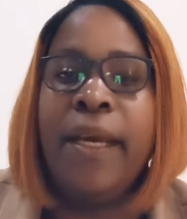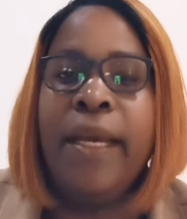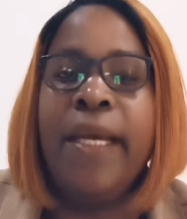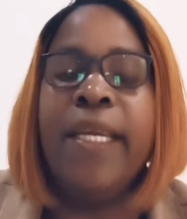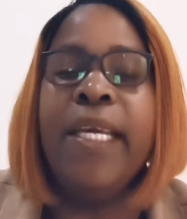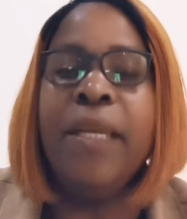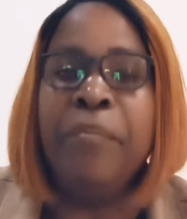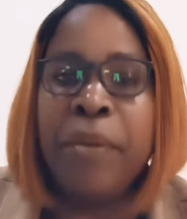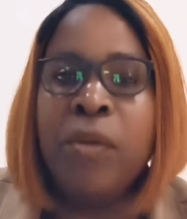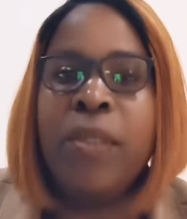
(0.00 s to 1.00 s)
an
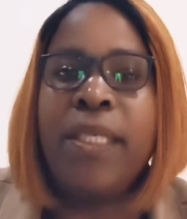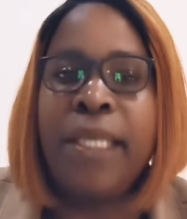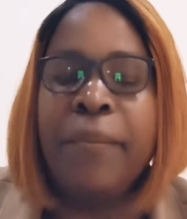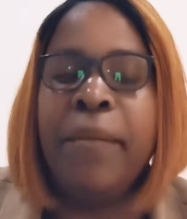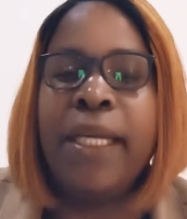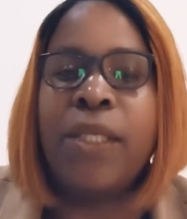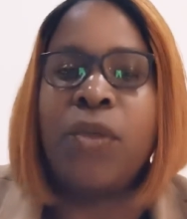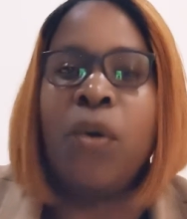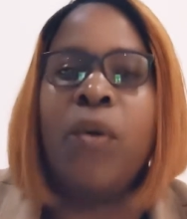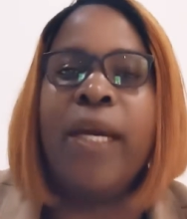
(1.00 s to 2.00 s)
inbuilt
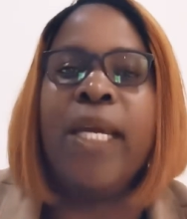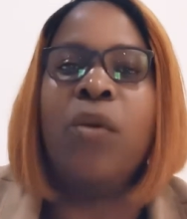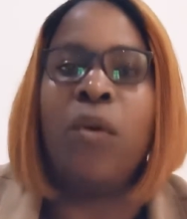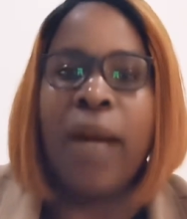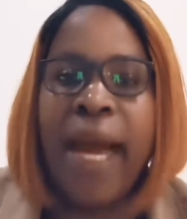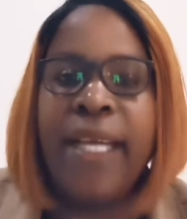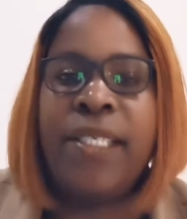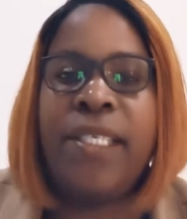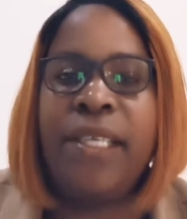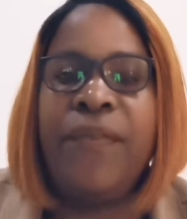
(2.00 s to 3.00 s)
template or an online
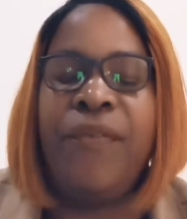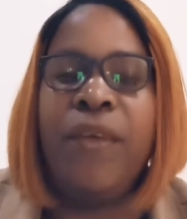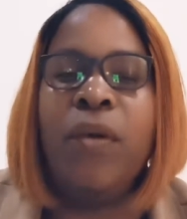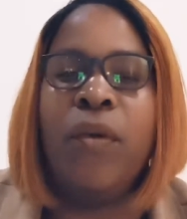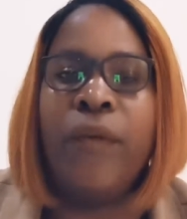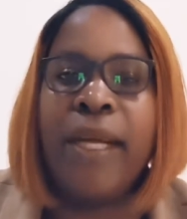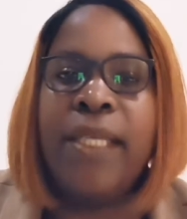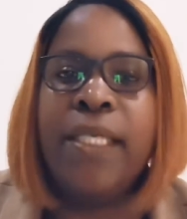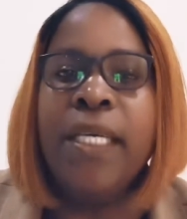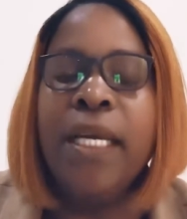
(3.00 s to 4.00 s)
CV
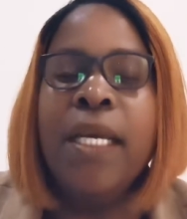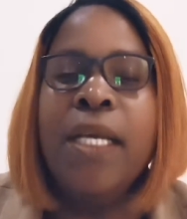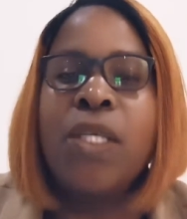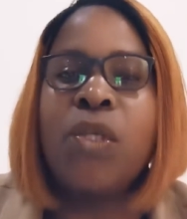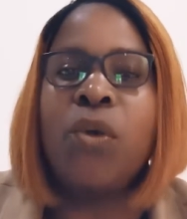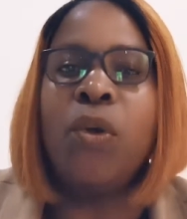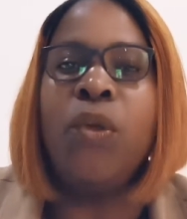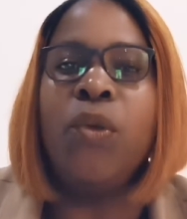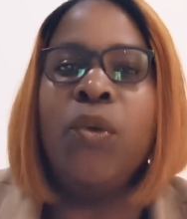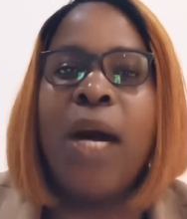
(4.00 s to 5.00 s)
already. So
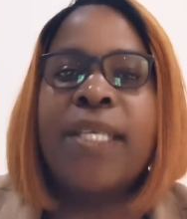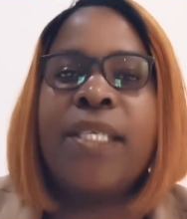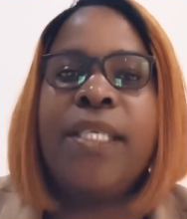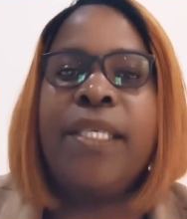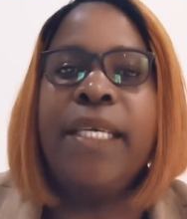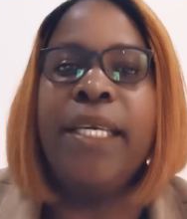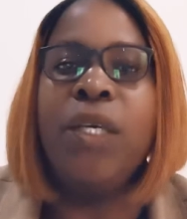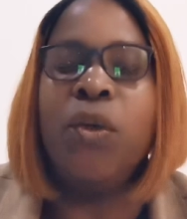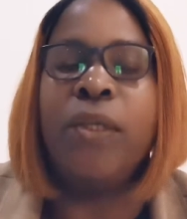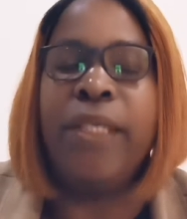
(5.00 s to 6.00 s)
you are
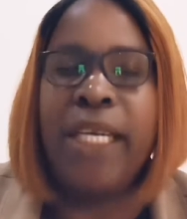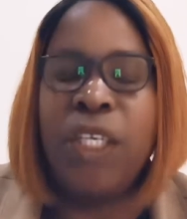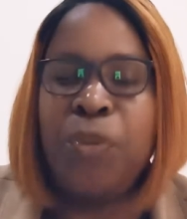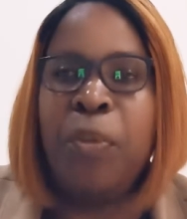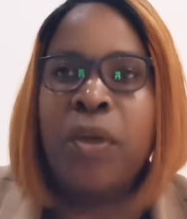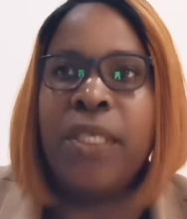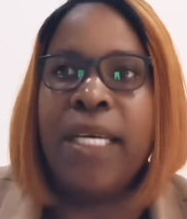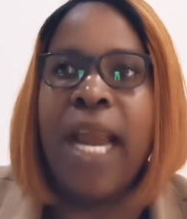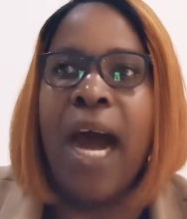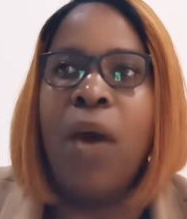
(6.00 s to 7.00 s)
seeing your dashboard
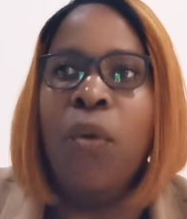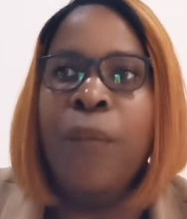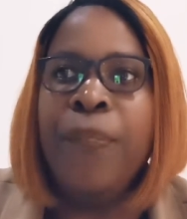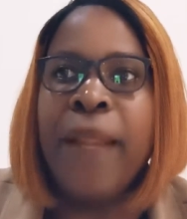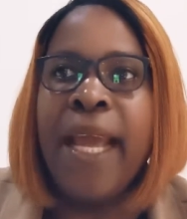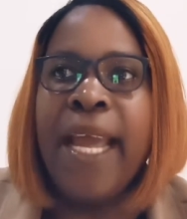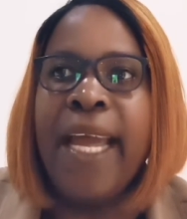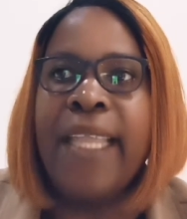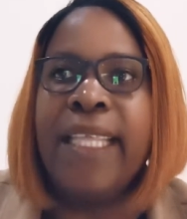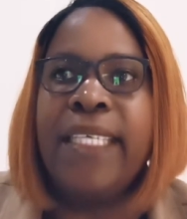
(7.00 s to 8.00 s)
now,
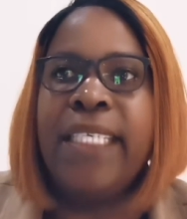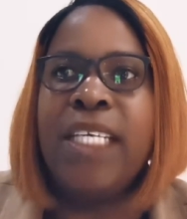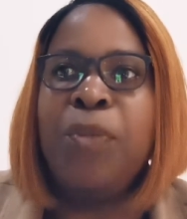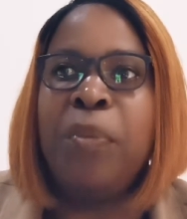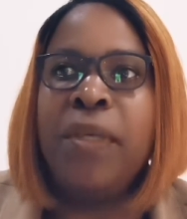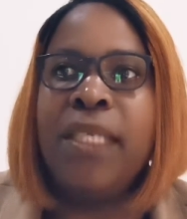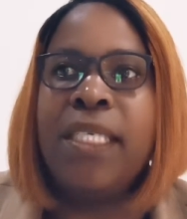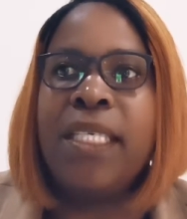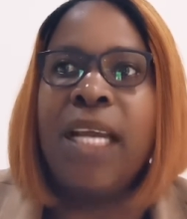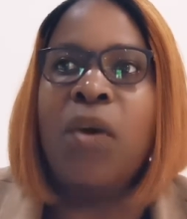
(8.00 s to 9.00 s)
and the dashboard
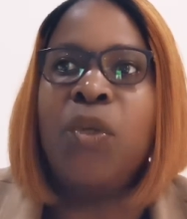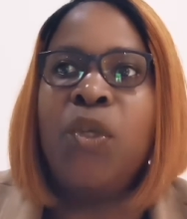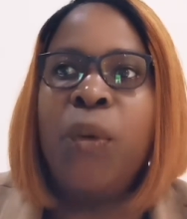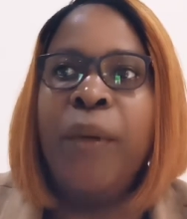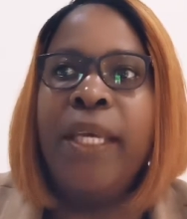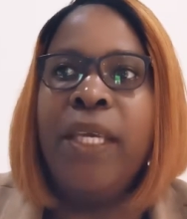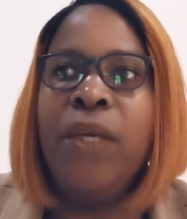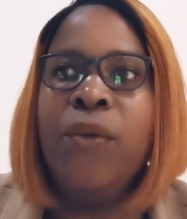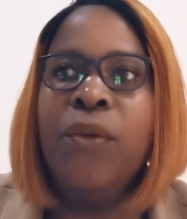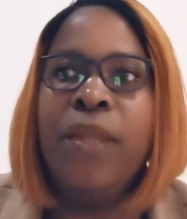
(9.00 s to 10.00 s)
is now showing
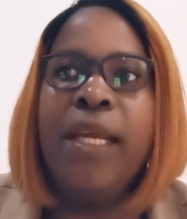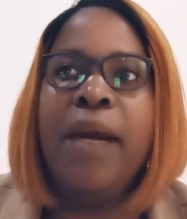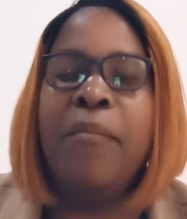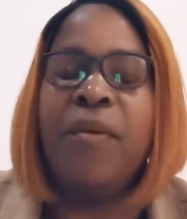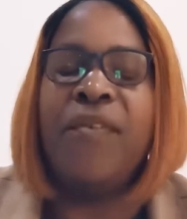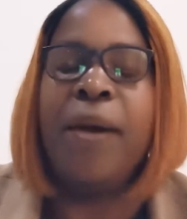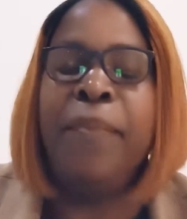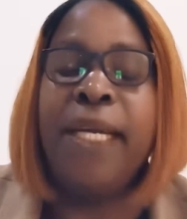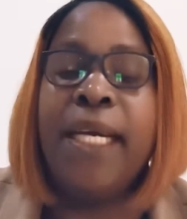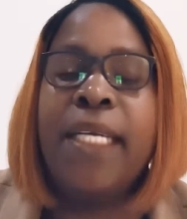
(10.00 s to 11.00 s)
you the number of
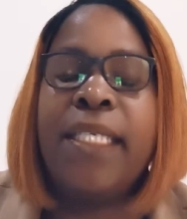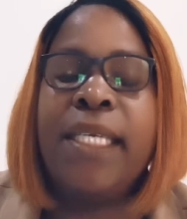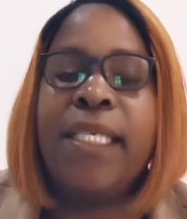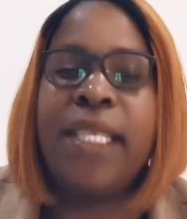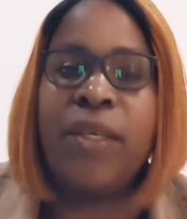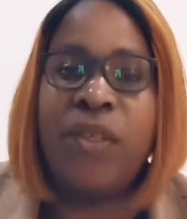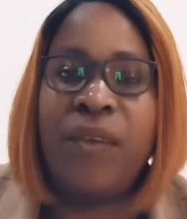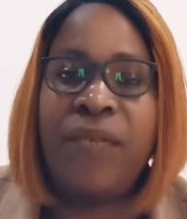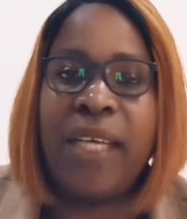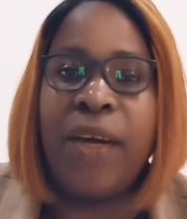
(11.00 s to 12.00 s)
applications that you
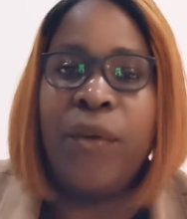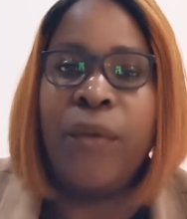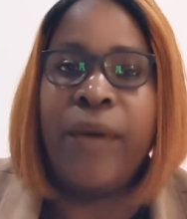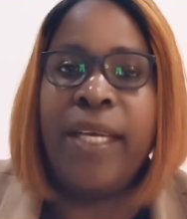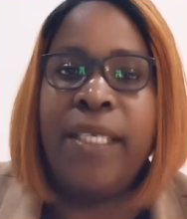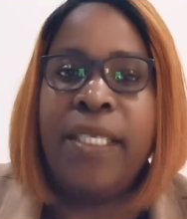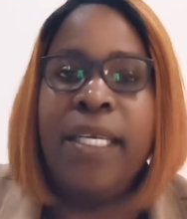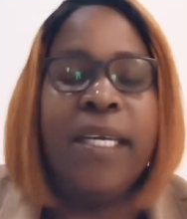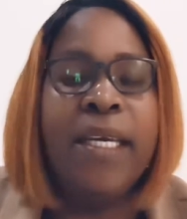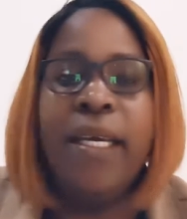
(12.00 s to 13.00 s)
have done
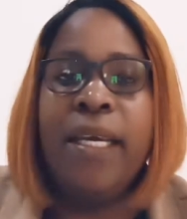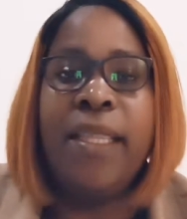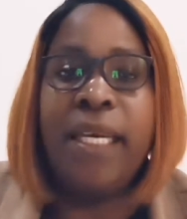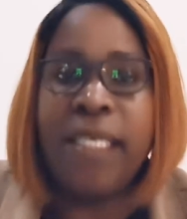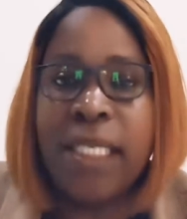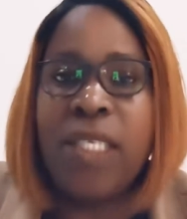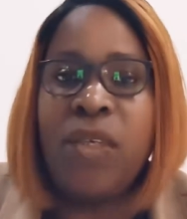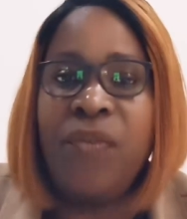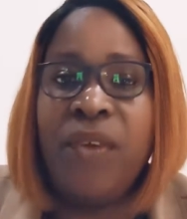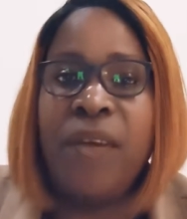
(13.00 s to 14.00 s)
already. That is
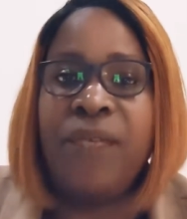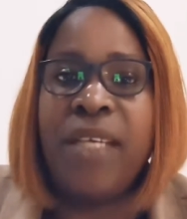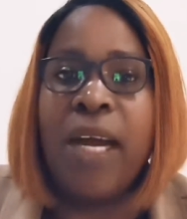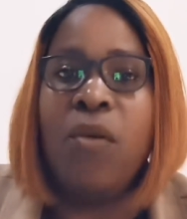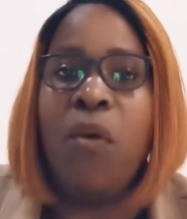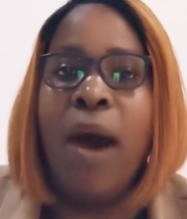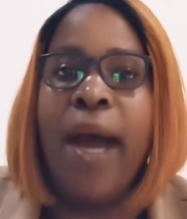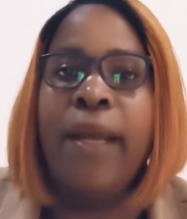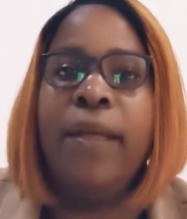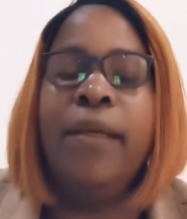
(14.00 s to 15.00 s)
if you have done
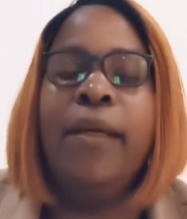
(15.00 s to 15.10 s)
one,